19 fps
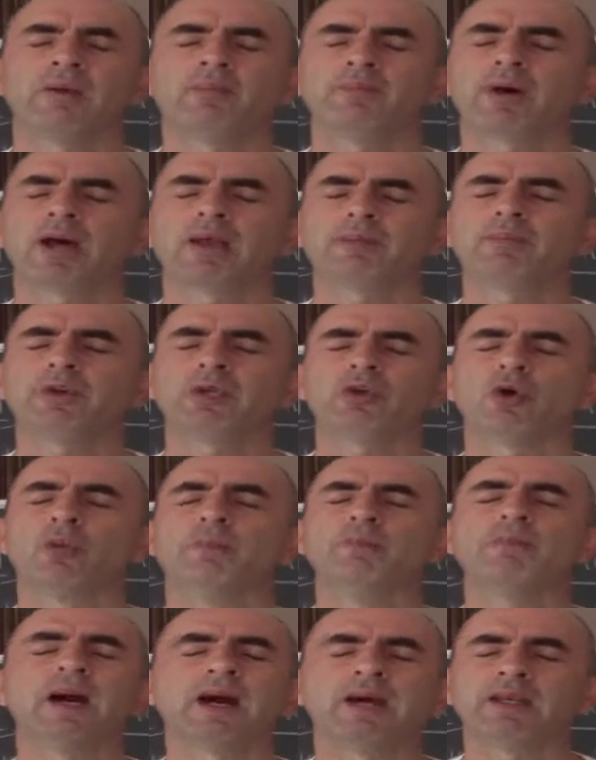Maybe your
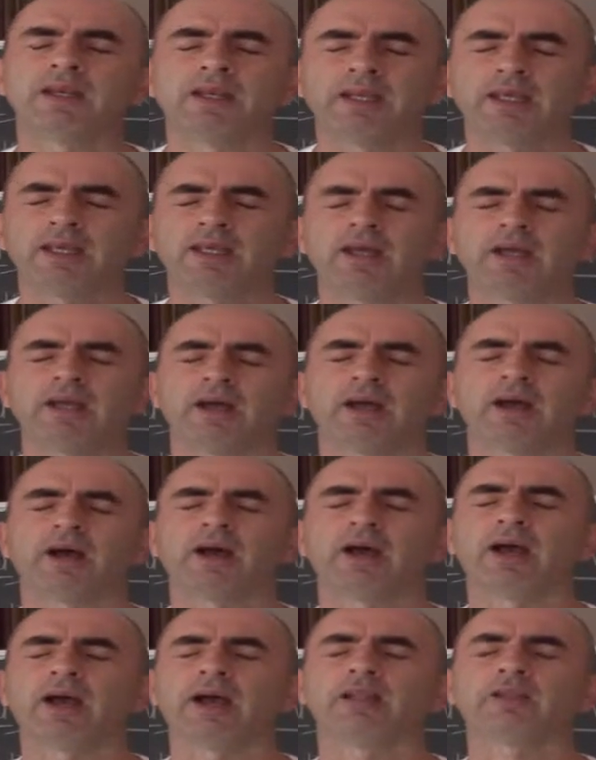money
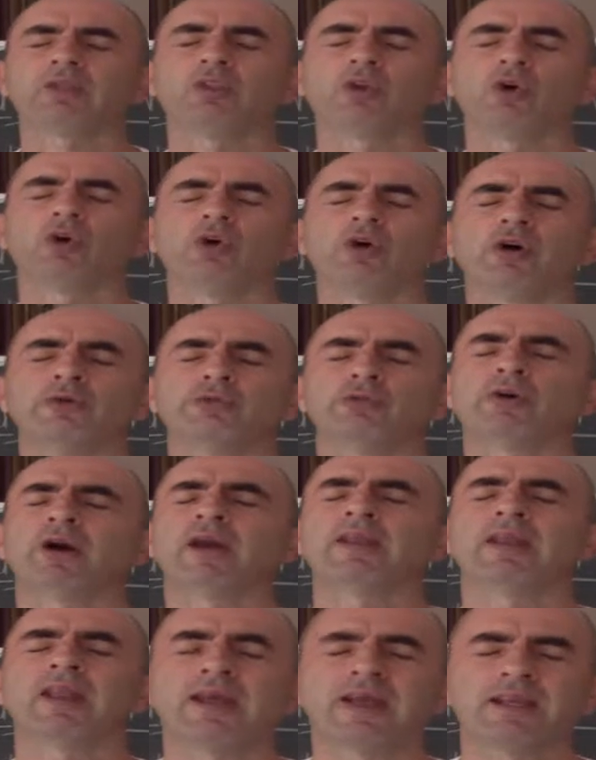and your
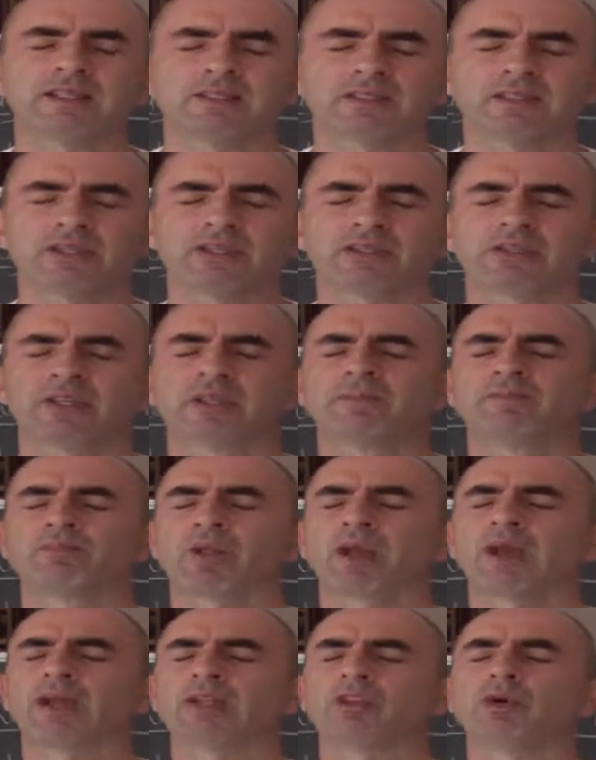finances
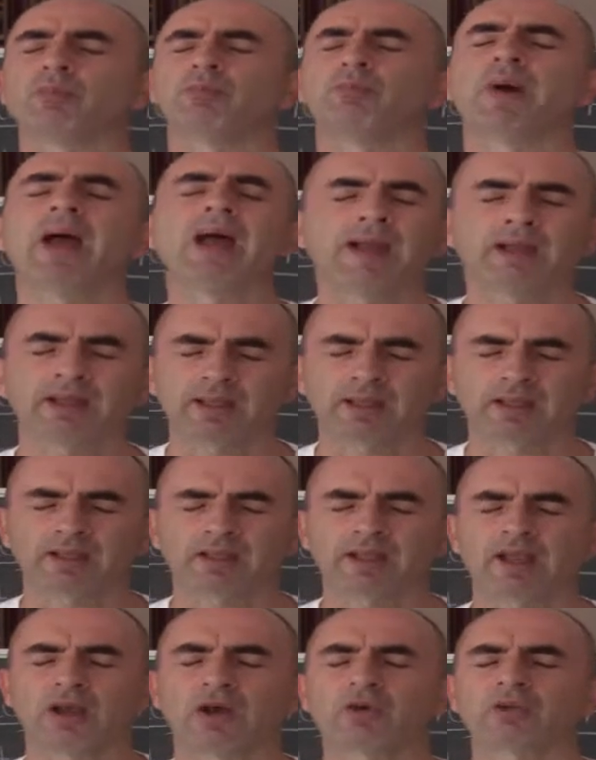and your bank
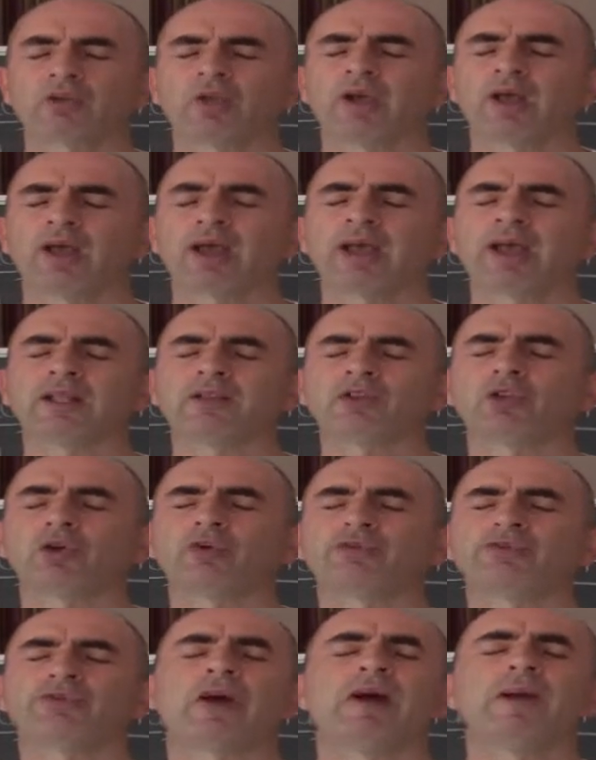account and your
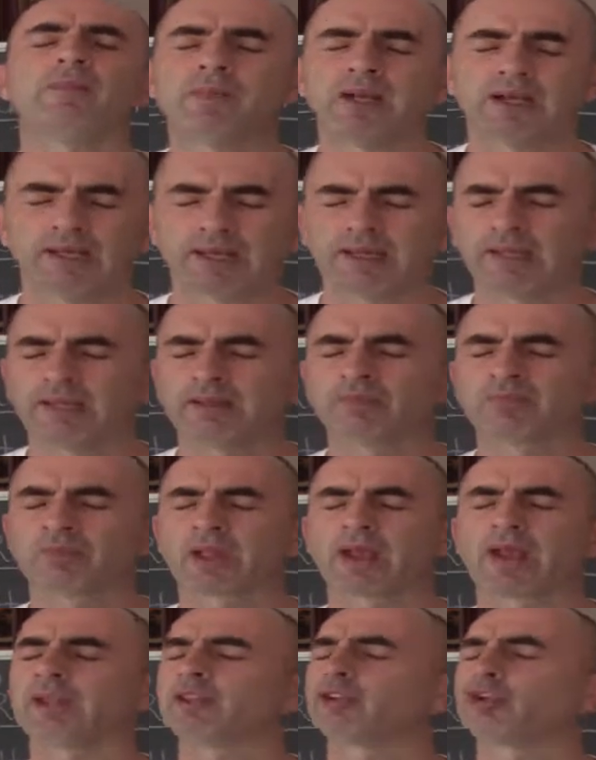family
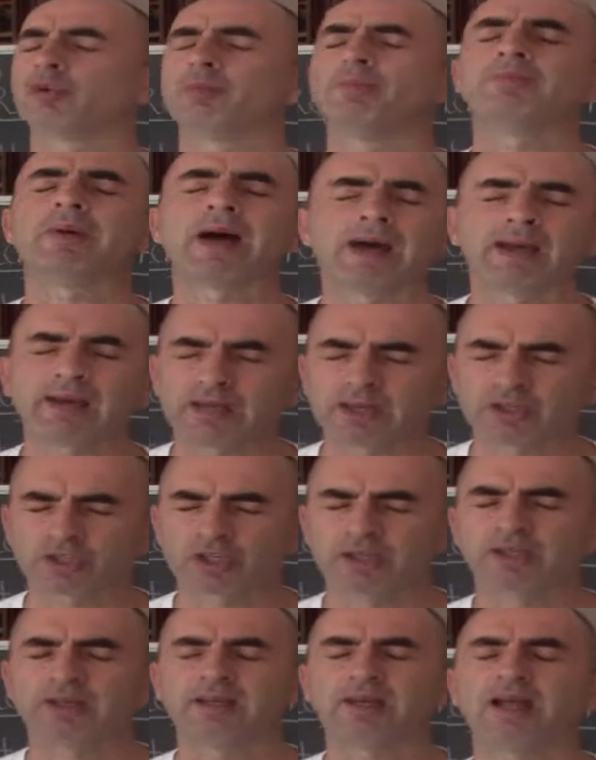and your marriage,
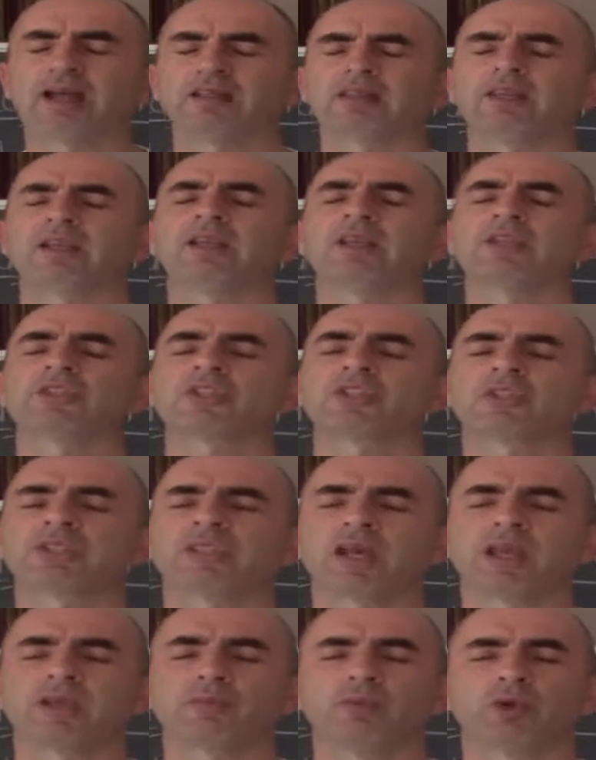nothing is
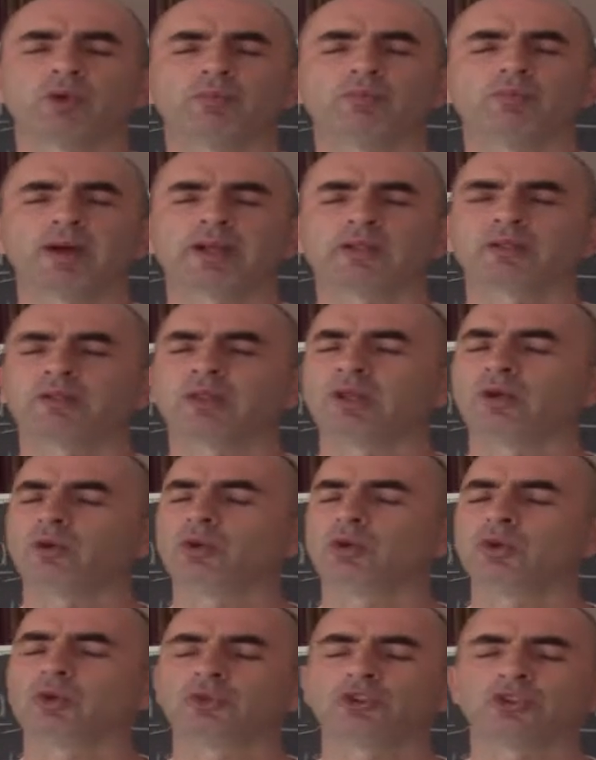stable, but the
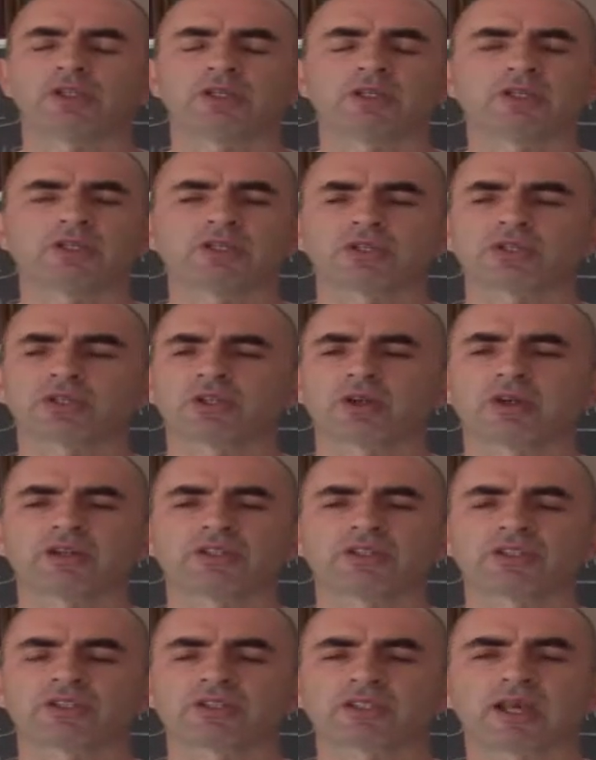Lord Jesus
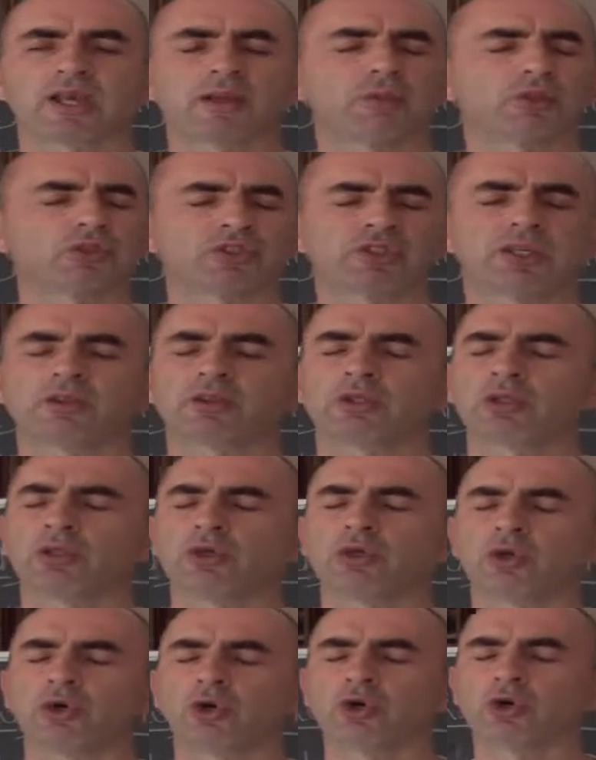Christ is stable. Say to the
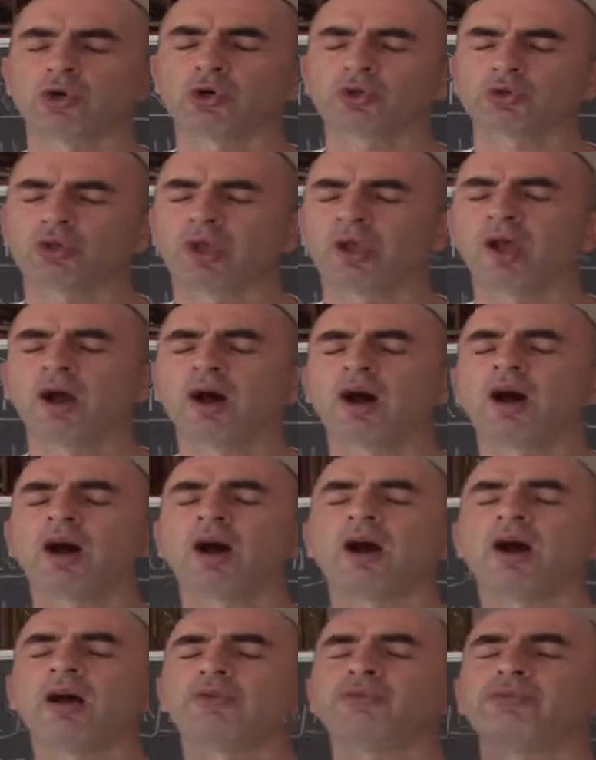Lord,
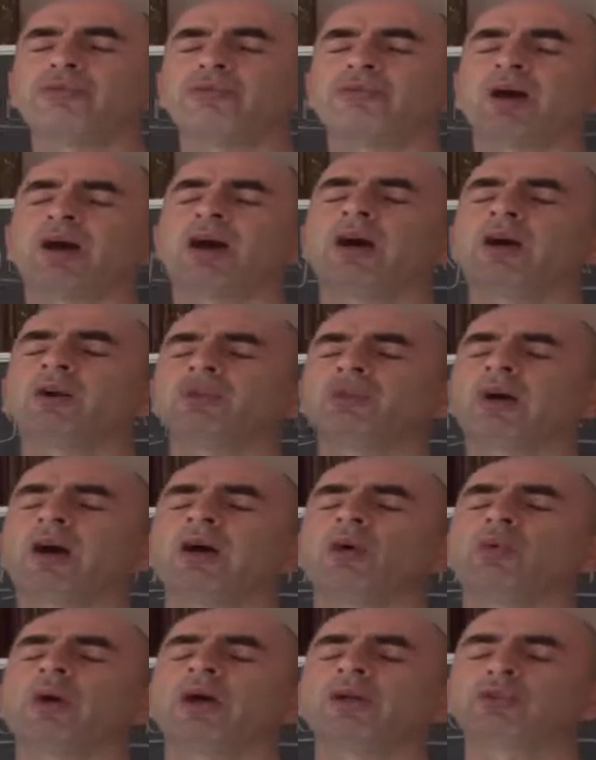I found,
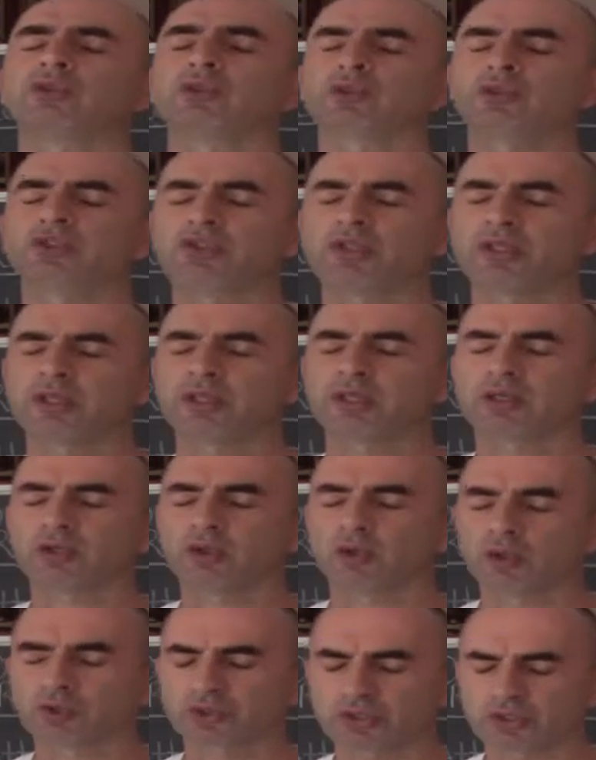I want to seek
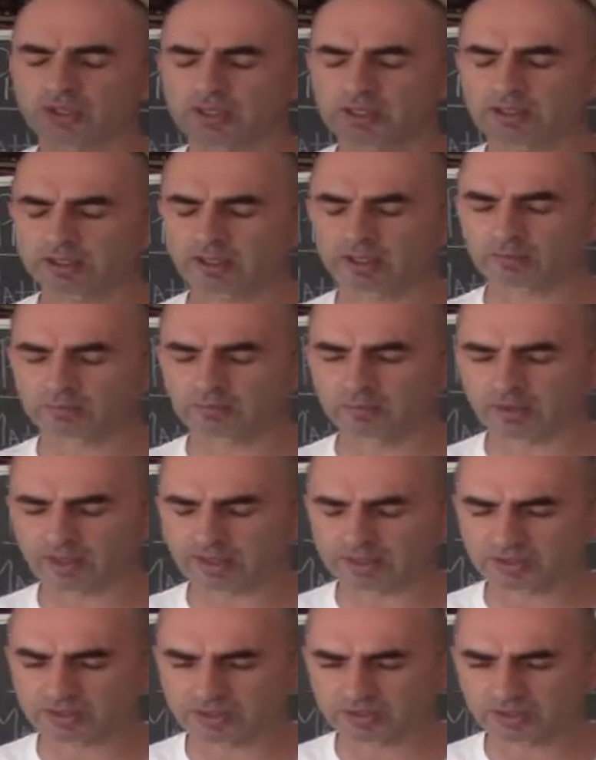your secret
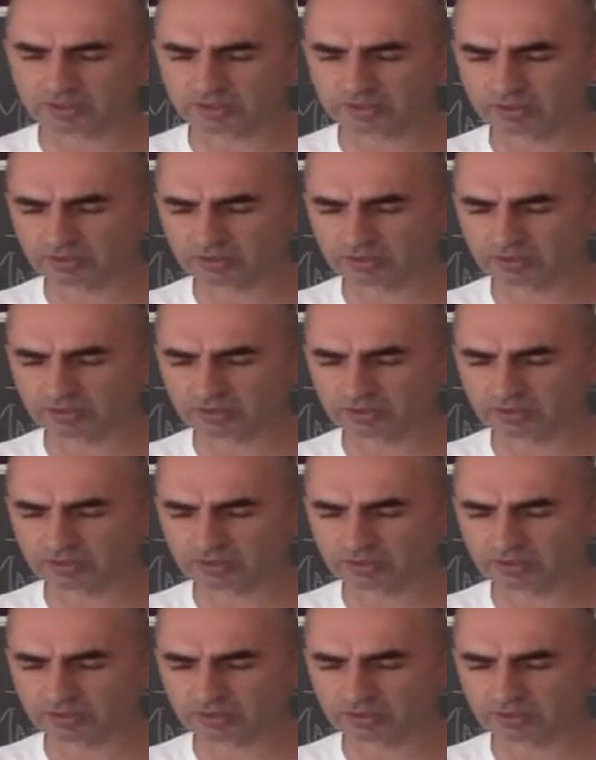place.